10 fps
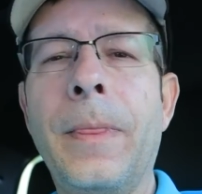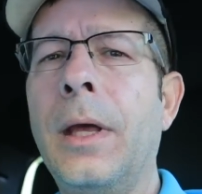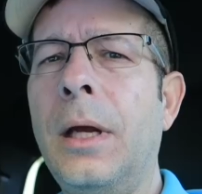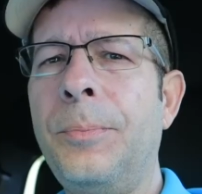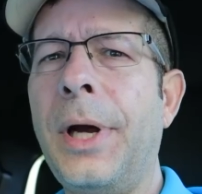
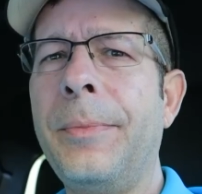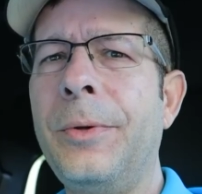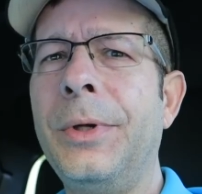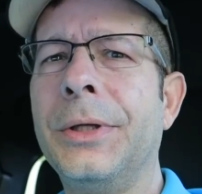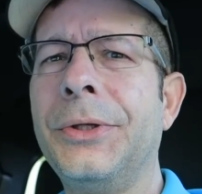And I probably
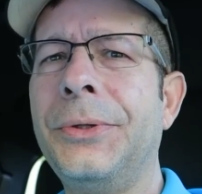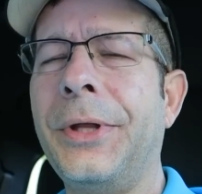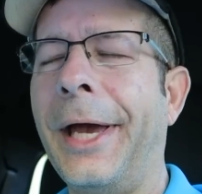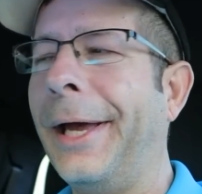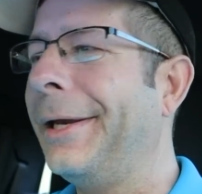will do
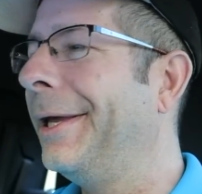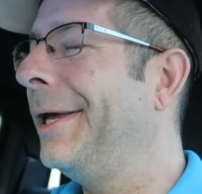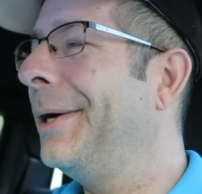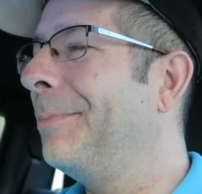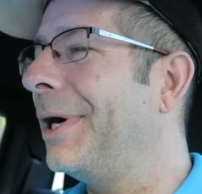that.
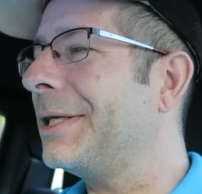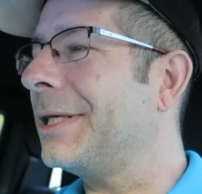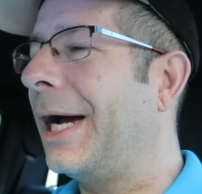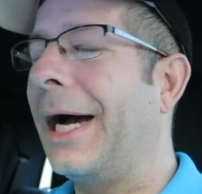But,